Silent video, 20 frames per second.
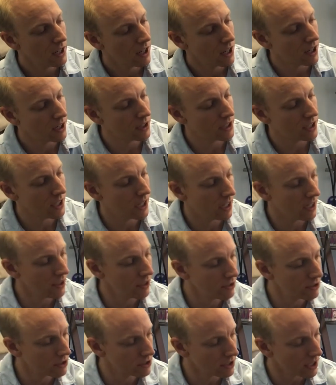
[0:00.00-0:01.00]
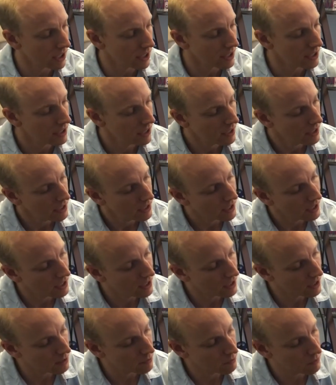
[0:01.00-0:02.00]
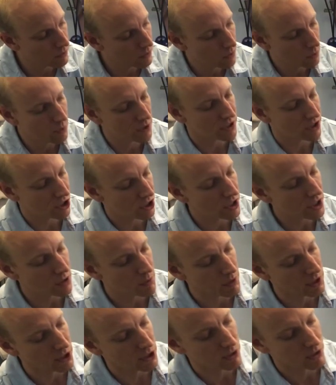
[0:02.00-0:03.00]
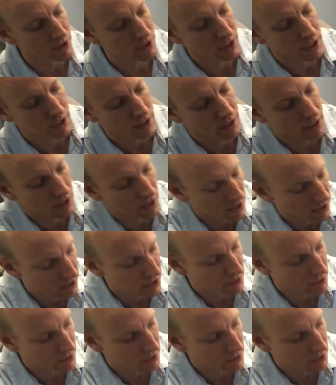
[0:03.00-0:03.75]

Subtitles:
On the other side, with shin splints, you'll see a lot of